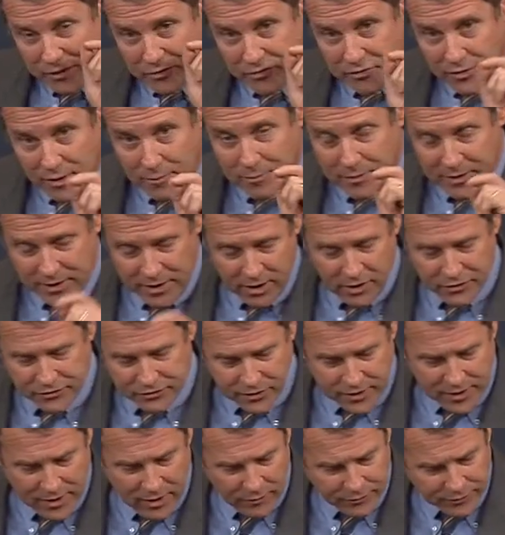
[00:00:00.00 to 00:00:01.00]
something else
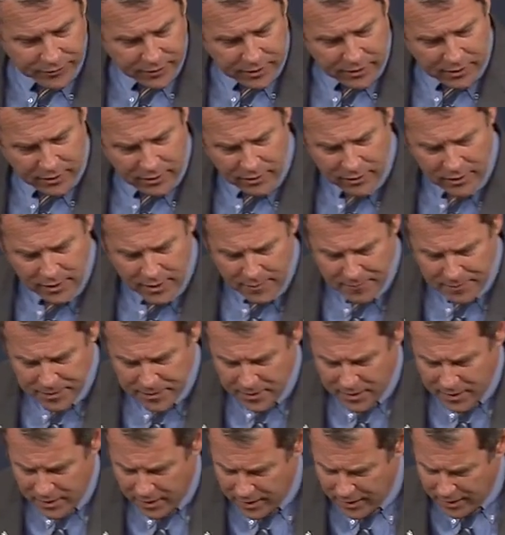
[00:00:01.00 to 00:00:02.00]
in healthcare.
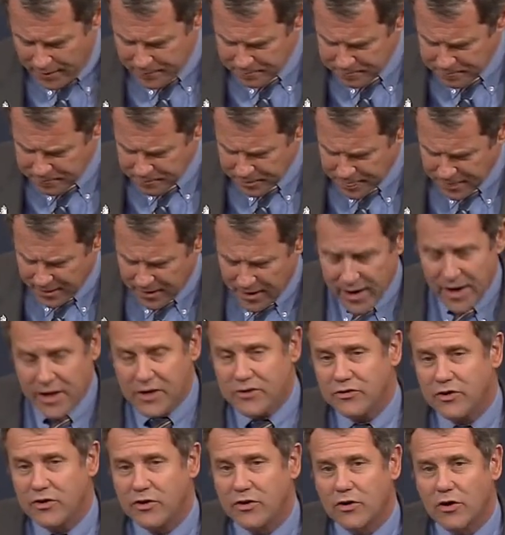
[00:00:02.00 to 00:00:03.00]

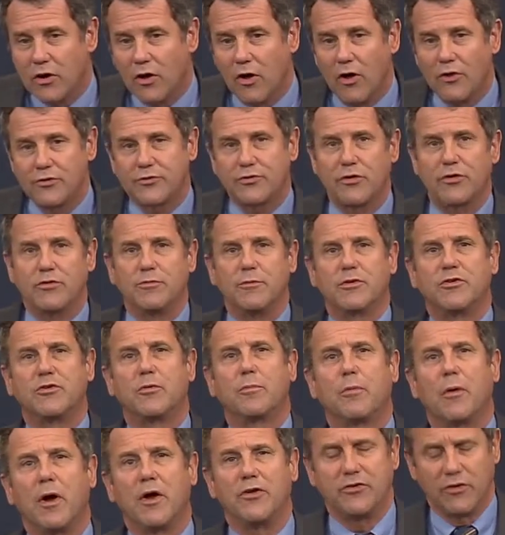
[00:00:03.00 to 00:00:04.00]
Ancient cultures, Mr.
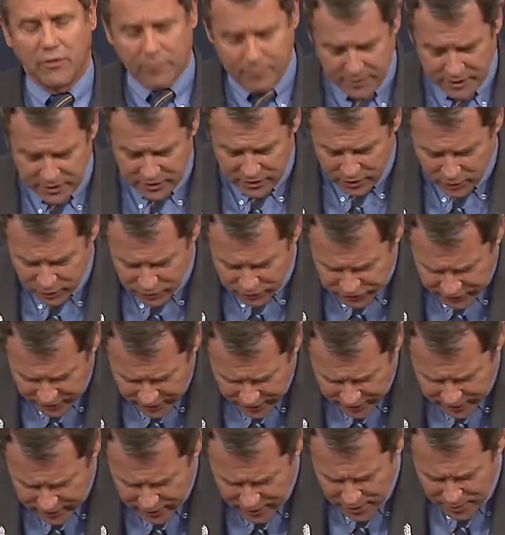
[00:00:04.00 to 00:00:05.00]
President, have been
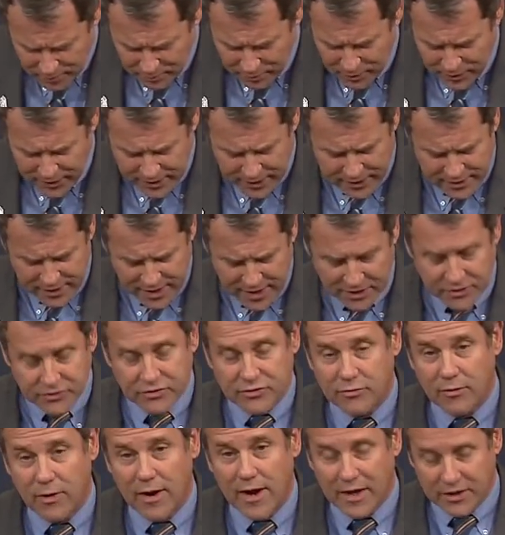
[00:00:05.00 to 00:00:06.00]
using plant
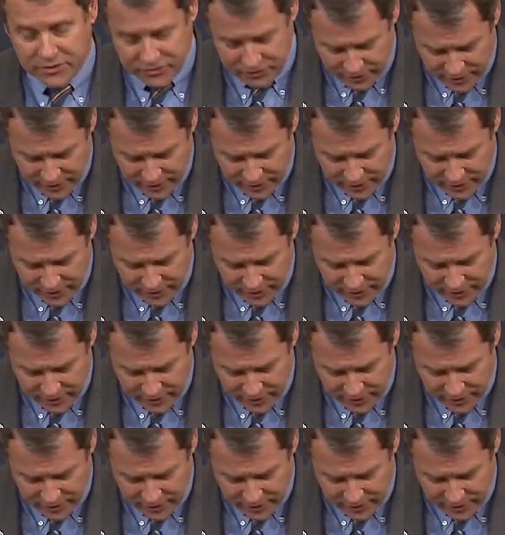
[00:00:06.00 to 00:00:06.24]
extracts and